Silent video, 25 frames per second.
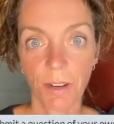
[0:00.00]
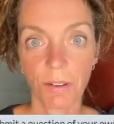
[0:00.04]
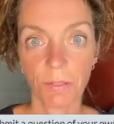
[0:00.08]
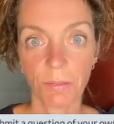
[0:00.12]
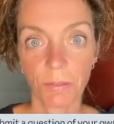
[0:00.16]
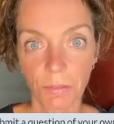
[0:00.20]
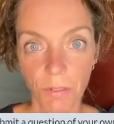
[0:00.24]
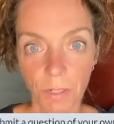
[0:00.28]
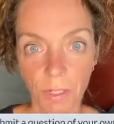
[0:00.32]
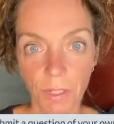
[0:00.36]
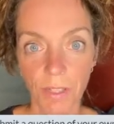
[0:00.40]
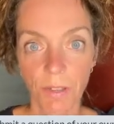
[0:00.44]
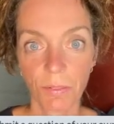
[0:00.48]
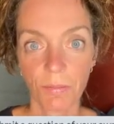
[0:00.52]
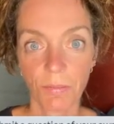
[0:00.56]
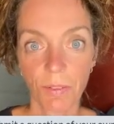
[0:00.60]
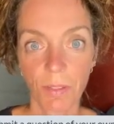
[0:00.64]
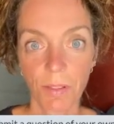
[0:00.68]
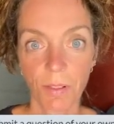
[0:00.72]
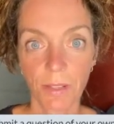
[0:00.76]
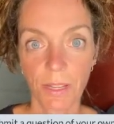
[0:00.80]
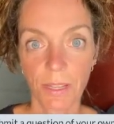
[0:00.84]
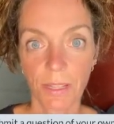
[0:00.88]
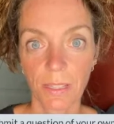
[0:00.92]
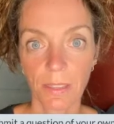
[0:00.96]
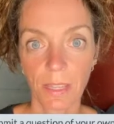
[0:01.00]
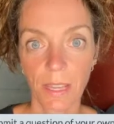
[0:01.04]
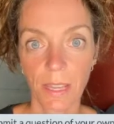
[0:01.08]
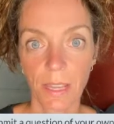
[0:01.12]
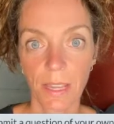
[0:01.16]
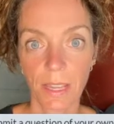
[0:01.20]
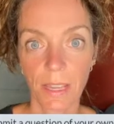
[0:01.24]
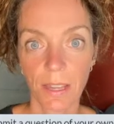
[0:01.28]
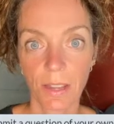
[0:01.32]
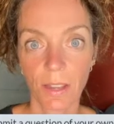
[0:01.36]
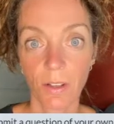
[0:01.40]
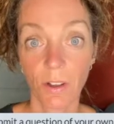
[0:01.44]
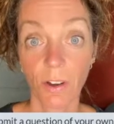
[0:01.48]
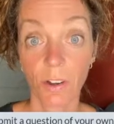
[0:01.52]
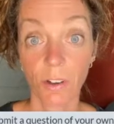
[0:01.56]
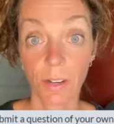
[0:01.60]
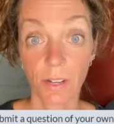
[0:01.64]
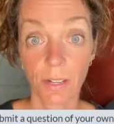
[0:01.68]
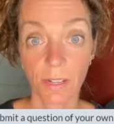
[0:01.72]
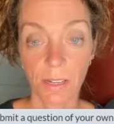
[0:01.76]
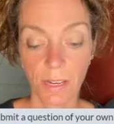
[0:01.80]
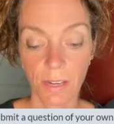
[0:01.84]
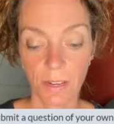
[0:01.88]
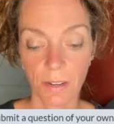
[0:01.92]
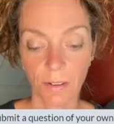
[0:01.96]
I really feel like they are
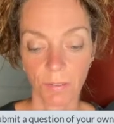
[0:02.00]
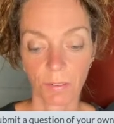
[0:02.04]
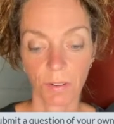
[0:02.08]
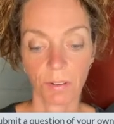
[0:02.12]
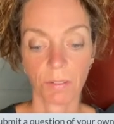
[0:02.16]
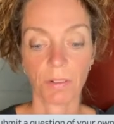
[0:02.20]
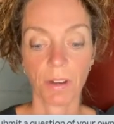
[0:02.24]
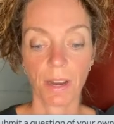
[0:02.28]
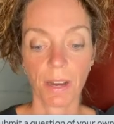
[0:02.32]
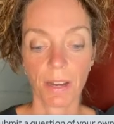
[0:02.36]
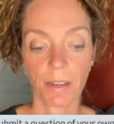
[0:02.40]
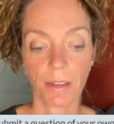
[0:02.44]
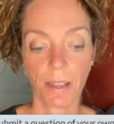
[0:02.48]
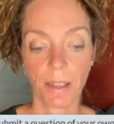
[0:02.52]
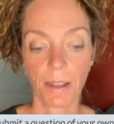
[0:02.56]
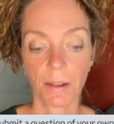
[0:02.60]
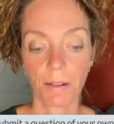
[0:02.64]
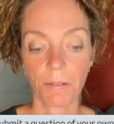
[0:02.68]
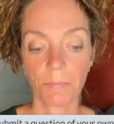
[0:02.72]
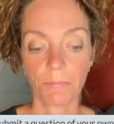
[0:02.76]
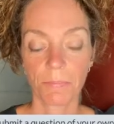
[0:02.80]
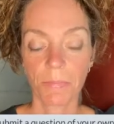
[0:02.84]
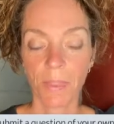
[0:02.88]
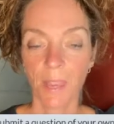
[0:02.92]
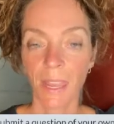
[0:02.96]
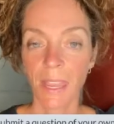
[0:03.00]
in need of it right now.